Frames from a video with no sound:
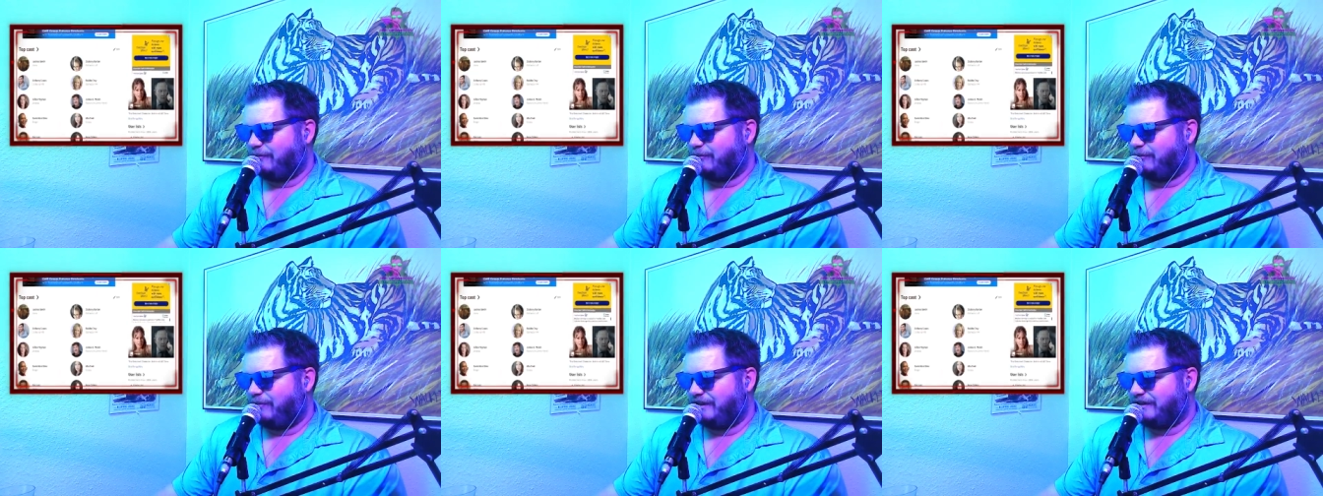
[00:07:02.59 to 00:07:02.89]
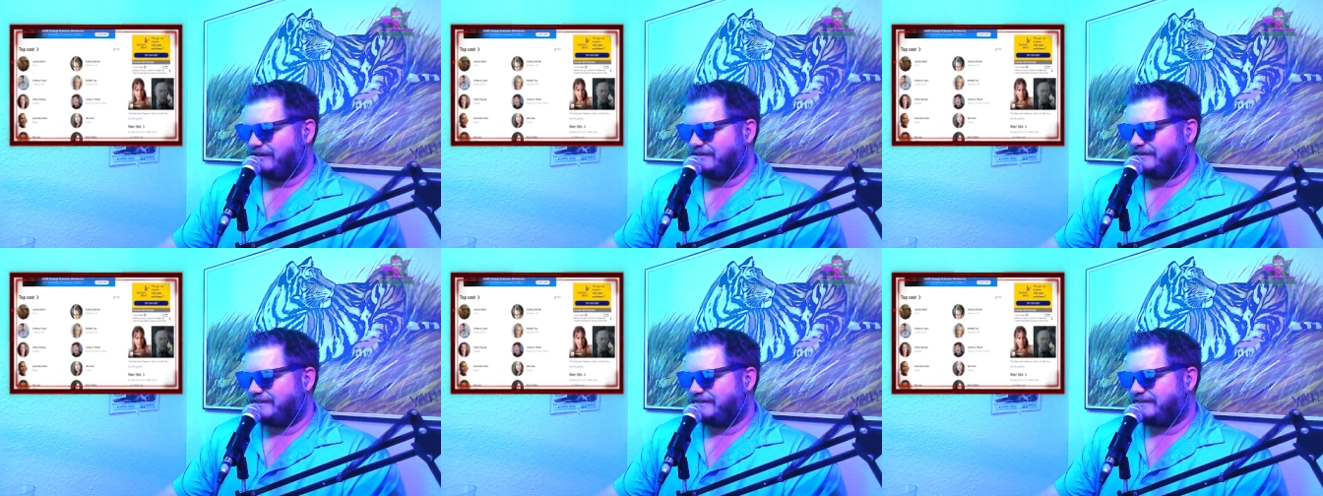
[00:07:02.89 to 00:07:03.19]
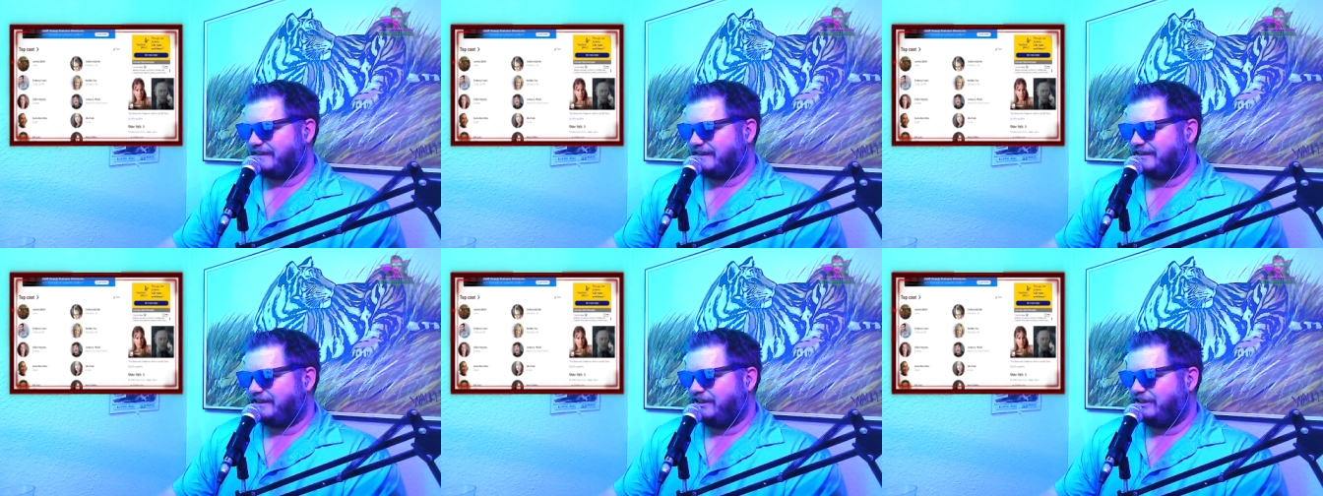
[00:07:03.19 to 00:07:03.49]
But it
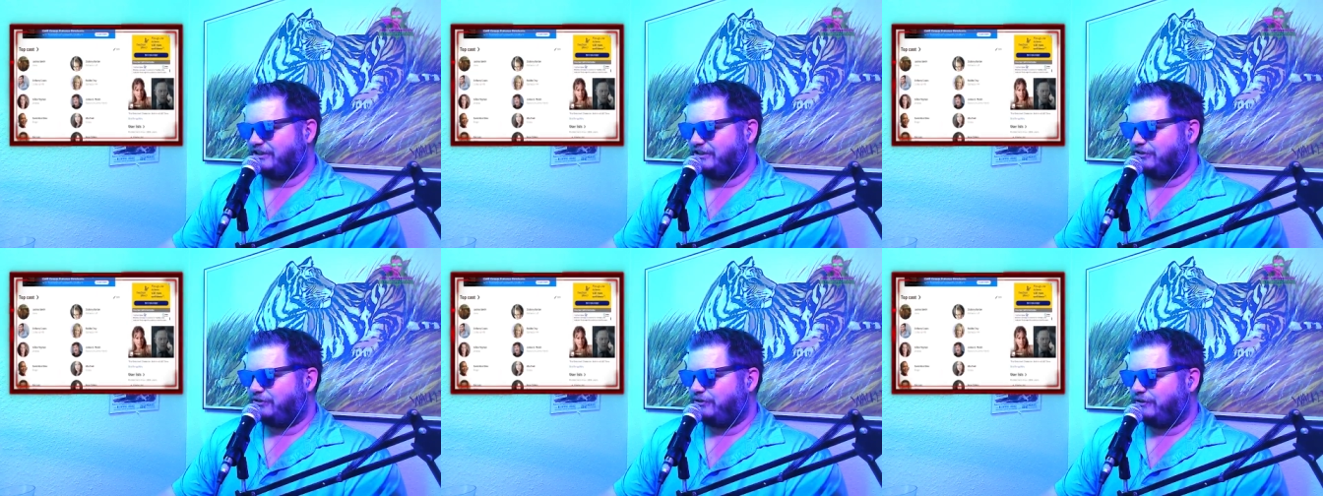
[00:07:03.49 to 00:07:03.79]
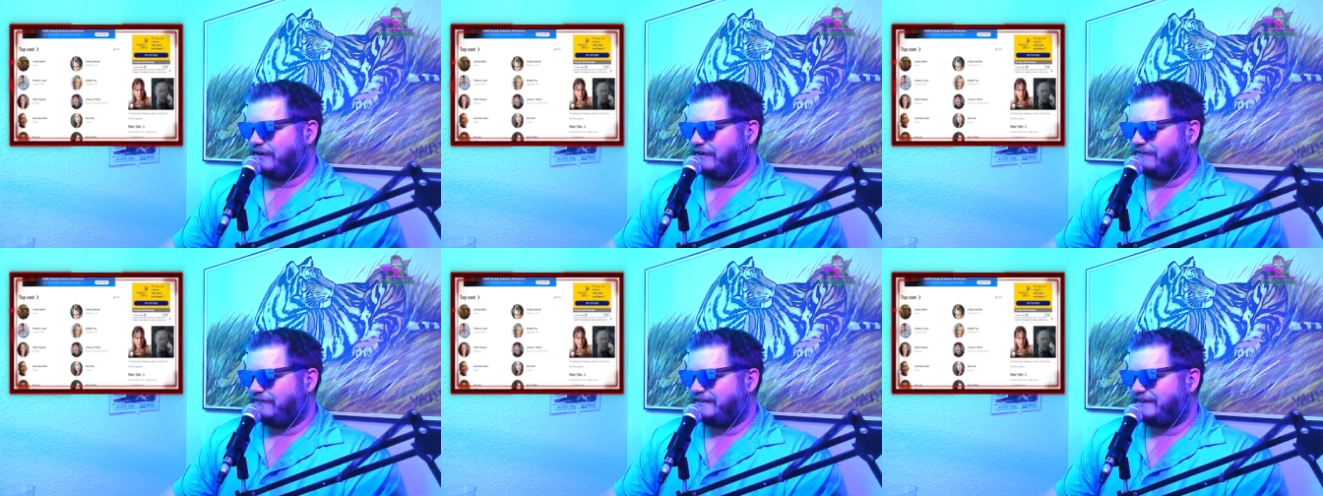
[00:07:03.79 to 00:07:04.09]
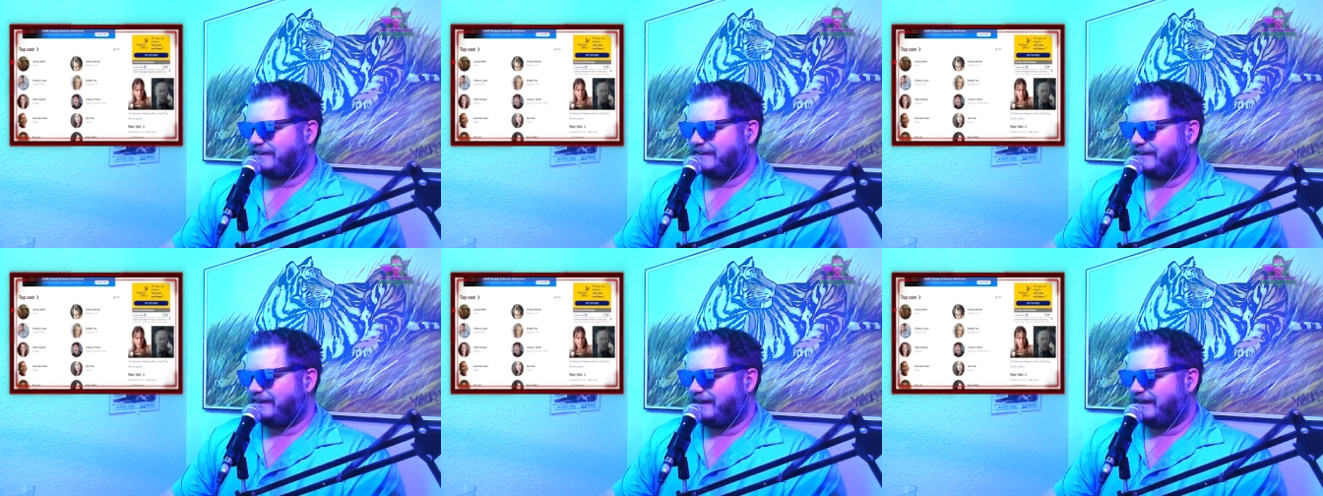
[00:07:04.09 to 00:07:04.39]
looks like you do have
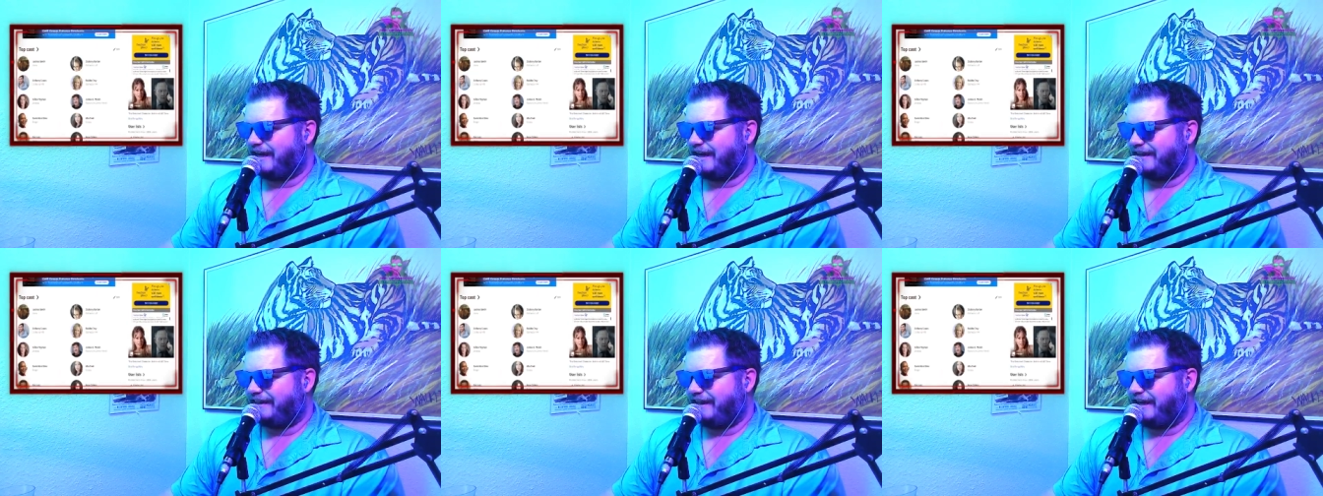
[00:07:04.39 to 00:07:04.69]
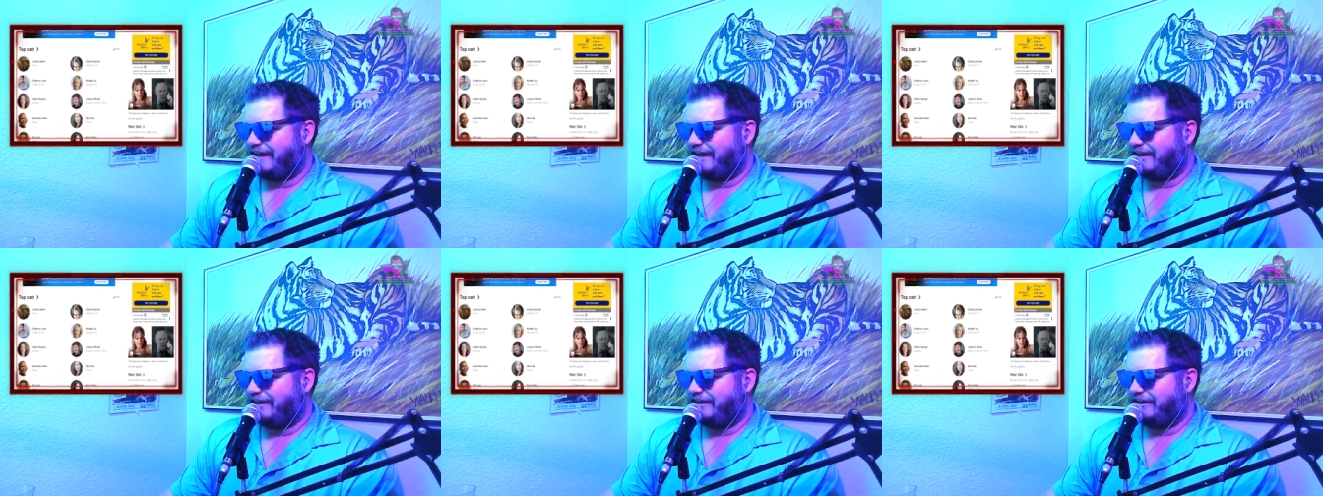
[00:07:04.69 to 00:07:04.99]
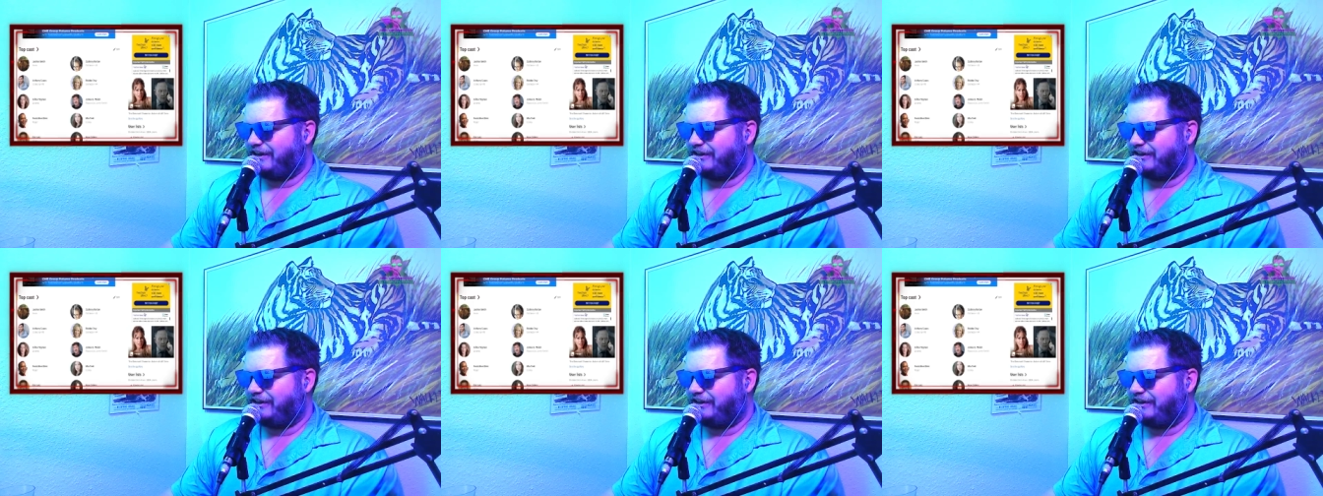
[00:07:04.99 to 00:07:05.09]
DEI there.